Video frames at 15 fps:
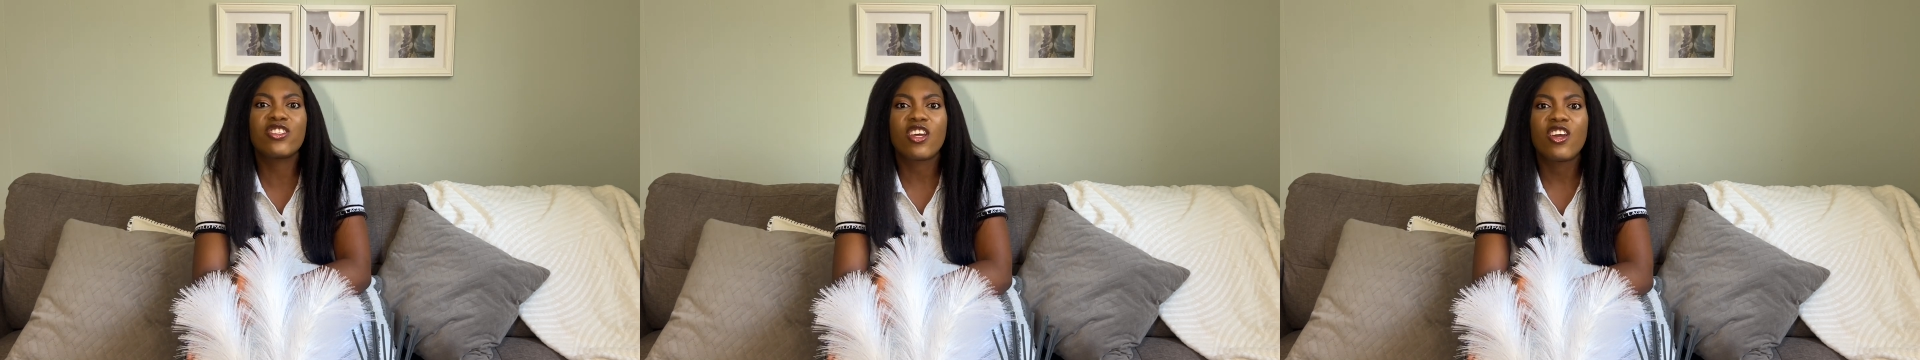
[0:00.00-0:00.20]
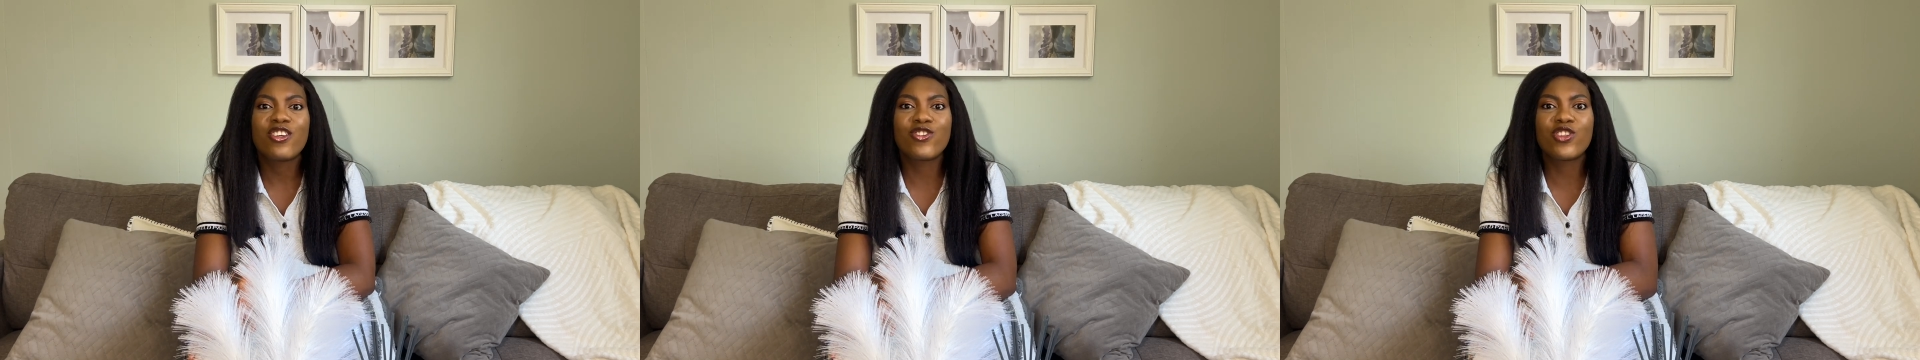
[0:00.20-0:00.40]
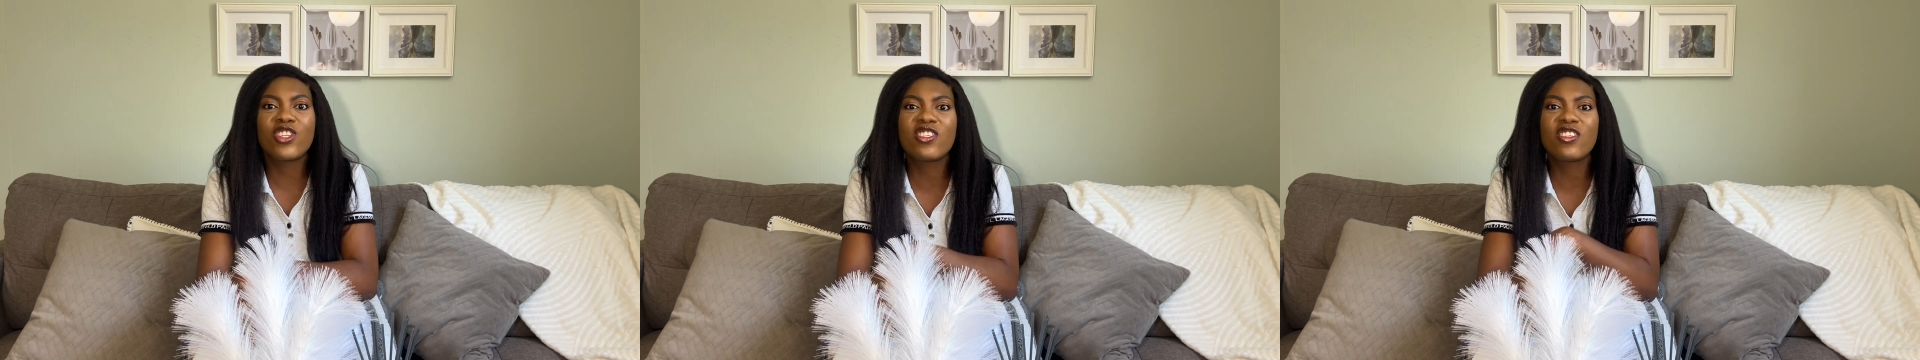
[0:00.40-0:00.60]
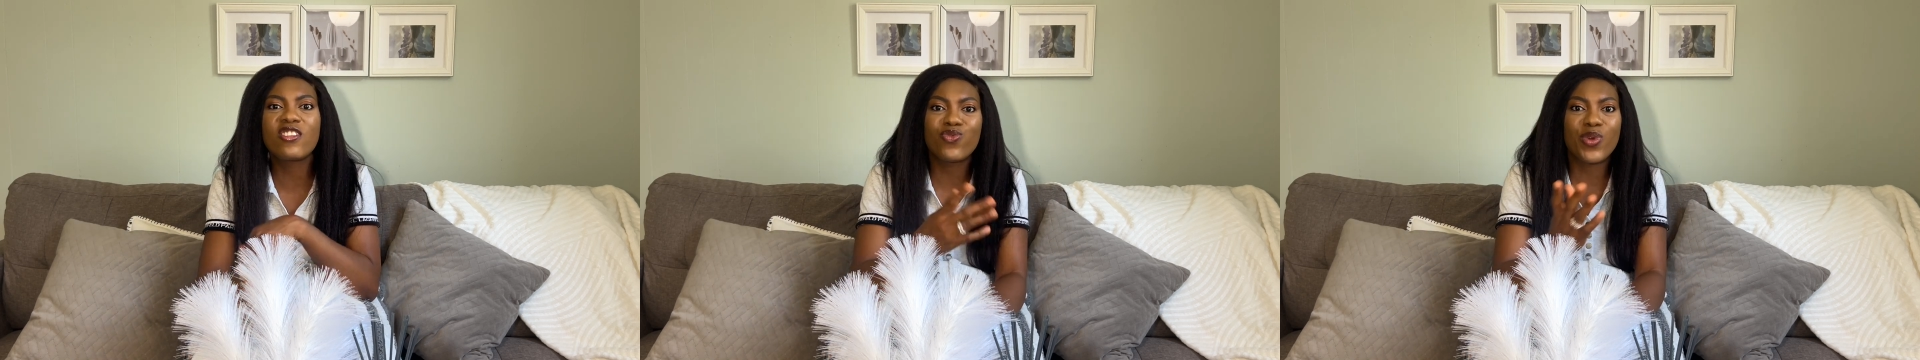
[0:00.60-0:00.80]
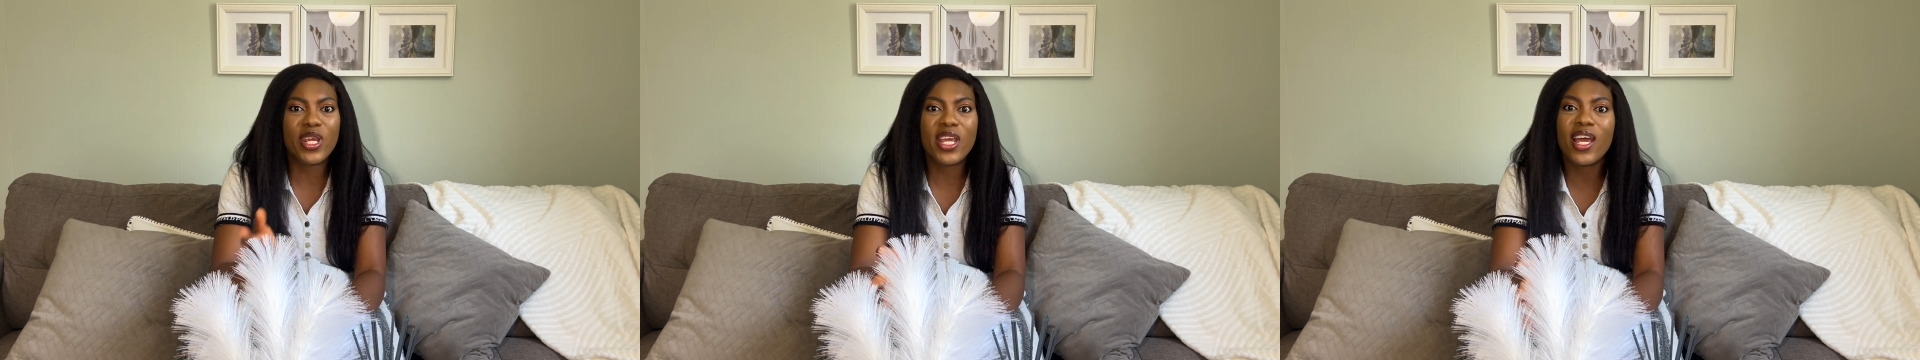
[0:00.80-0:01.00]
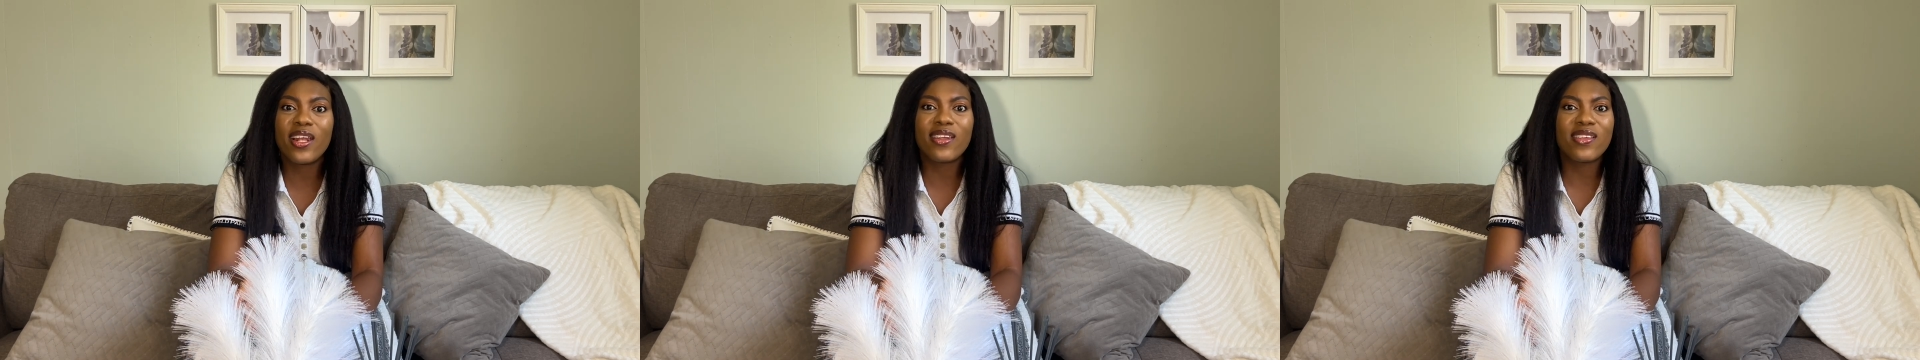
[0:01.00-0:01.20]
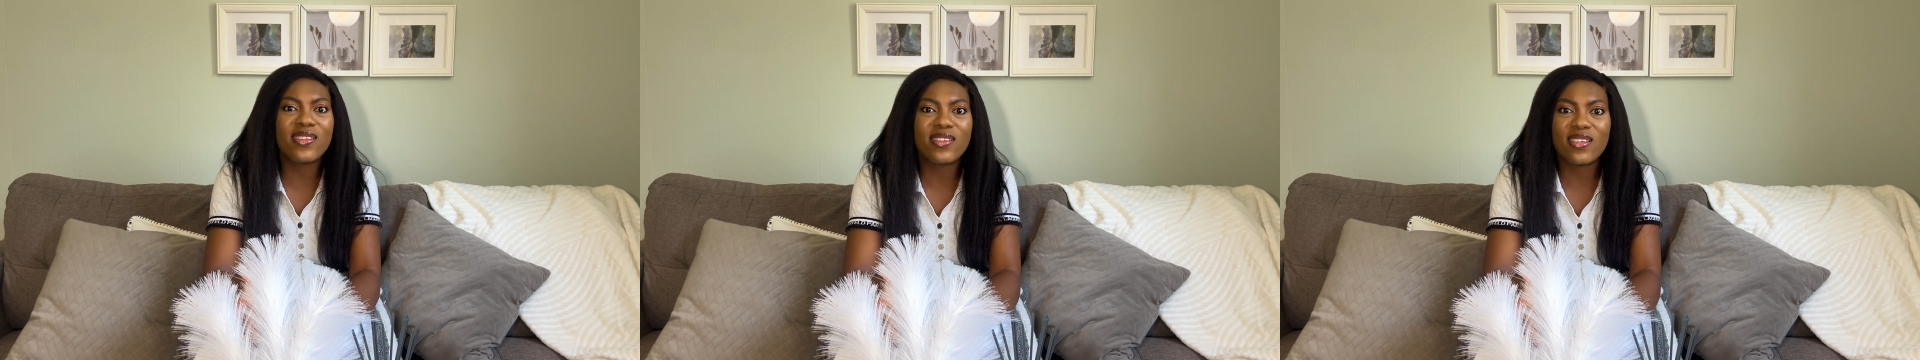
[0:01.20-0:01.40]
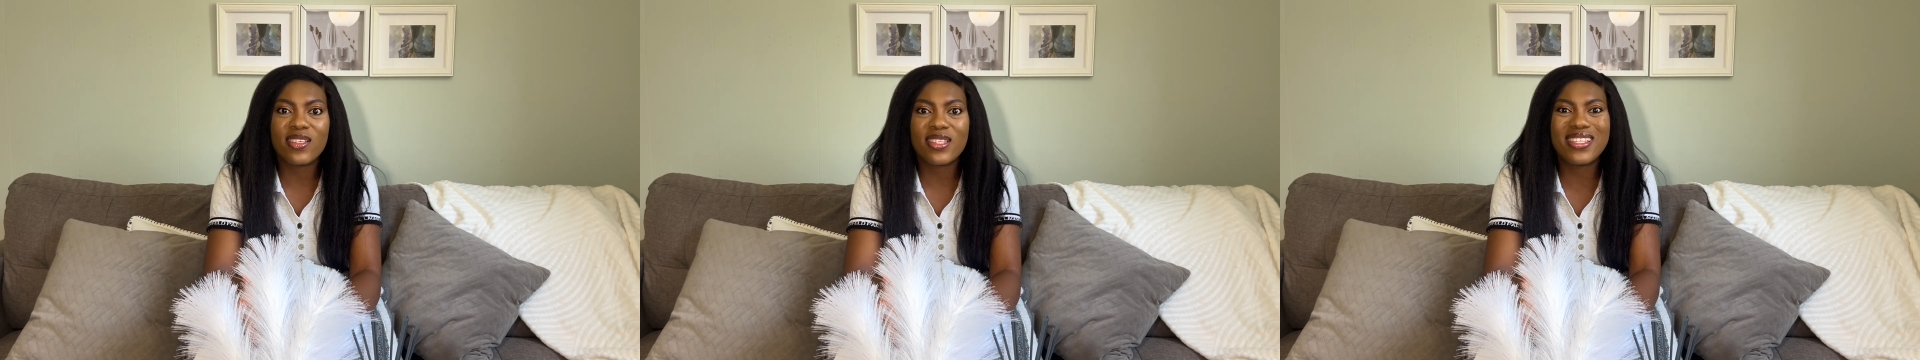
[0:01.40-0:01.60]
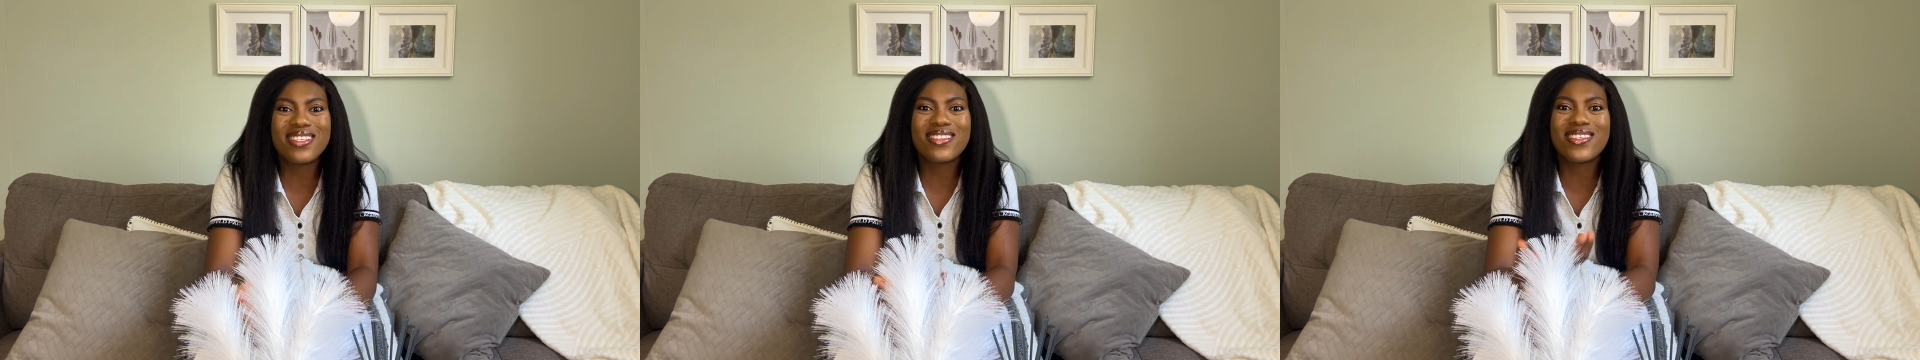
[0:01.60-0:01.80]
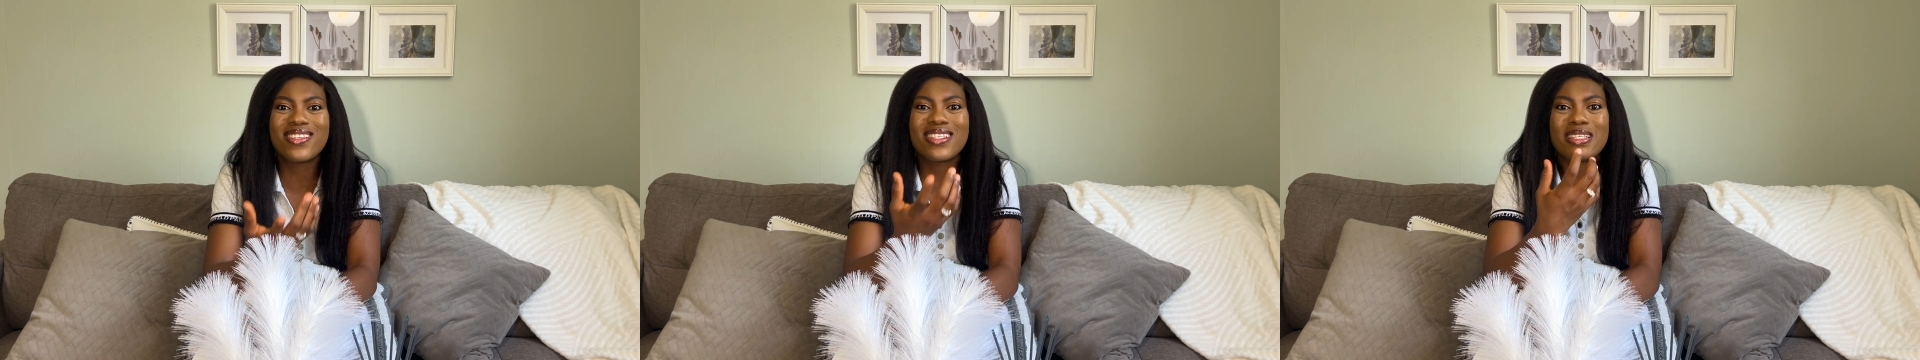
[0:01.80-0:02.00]
So this is reality. This
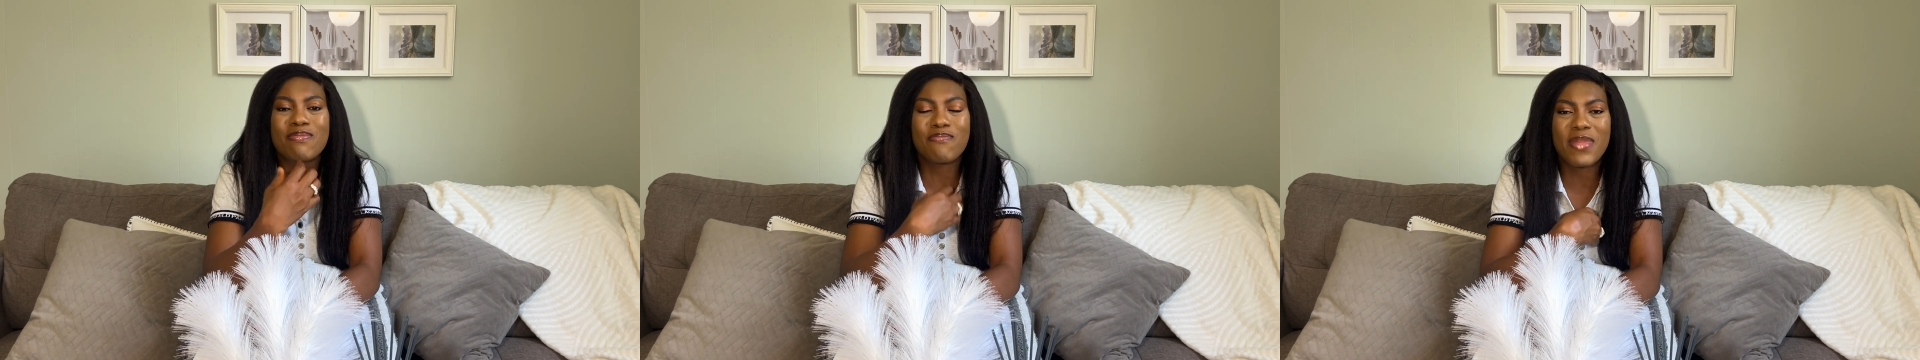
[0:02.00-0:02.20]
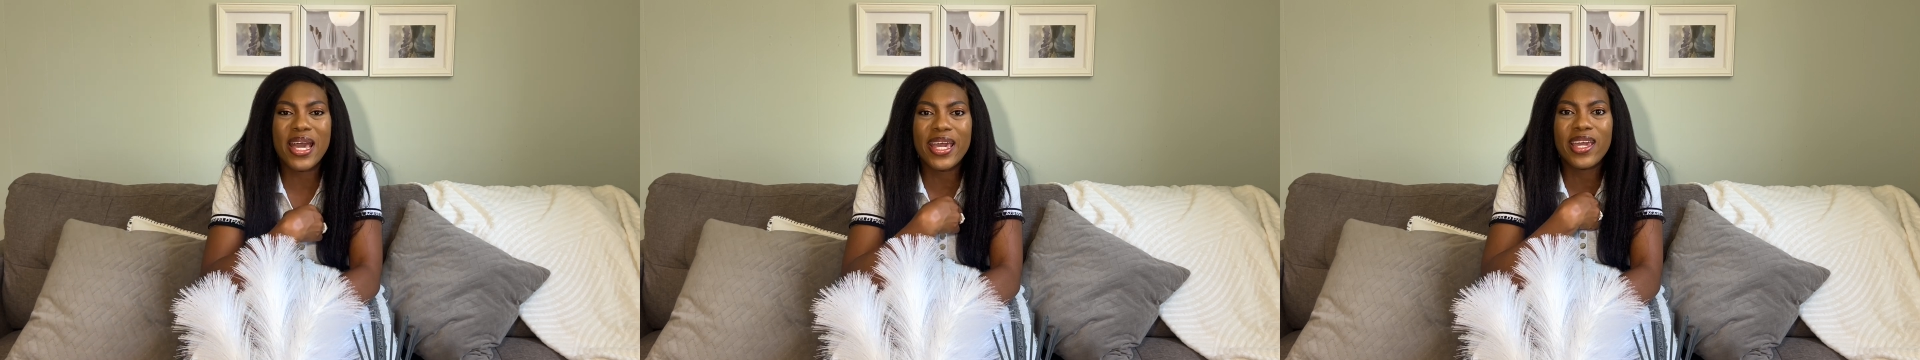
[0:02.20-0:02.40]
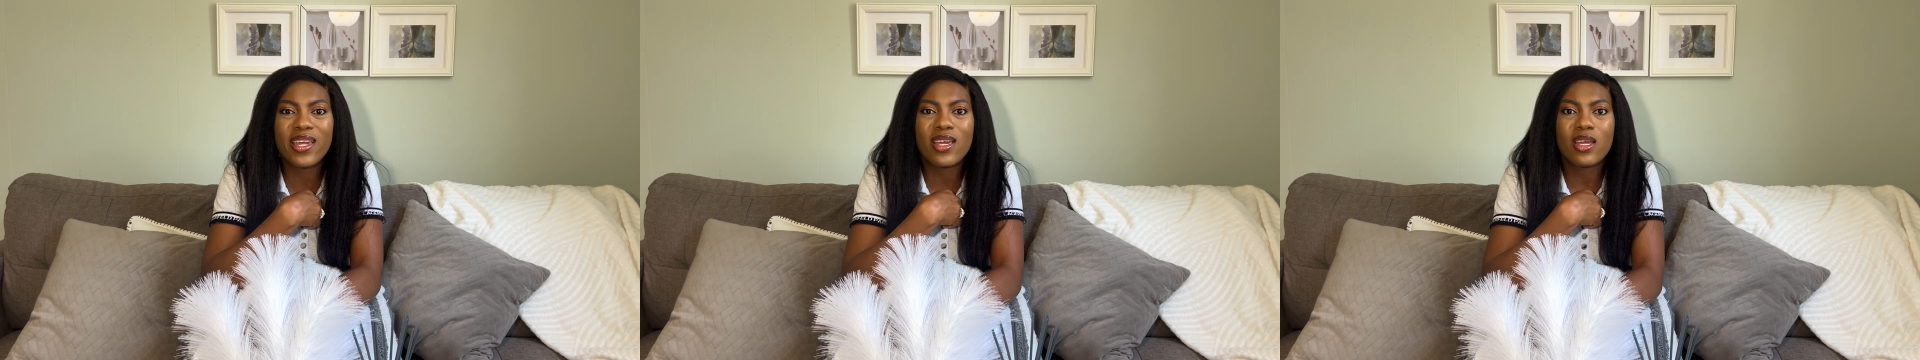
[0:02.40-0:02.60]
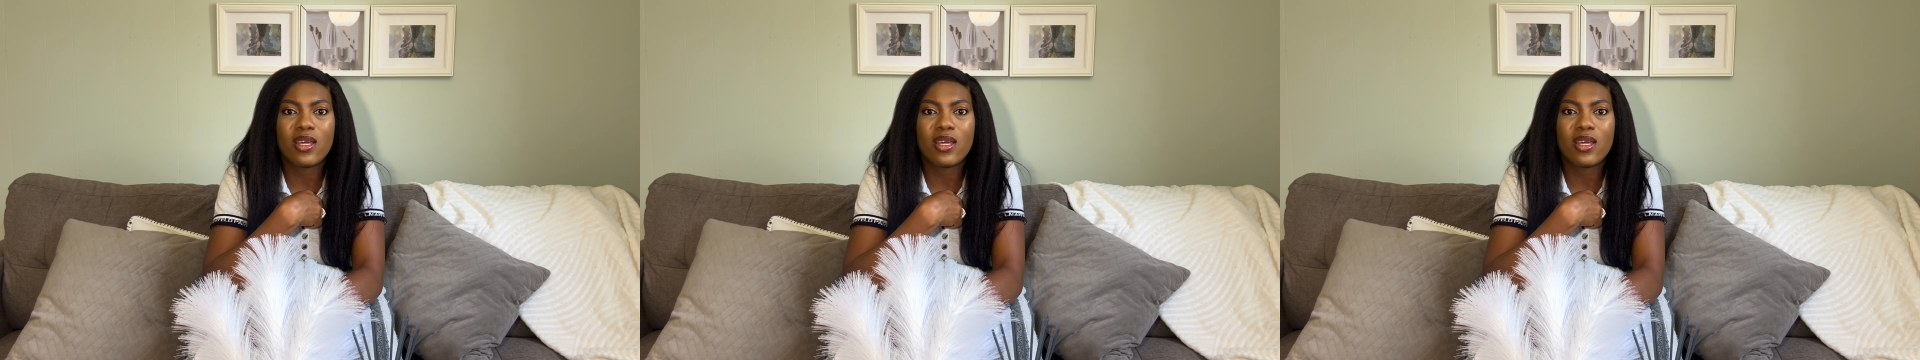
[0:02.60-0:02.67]
is my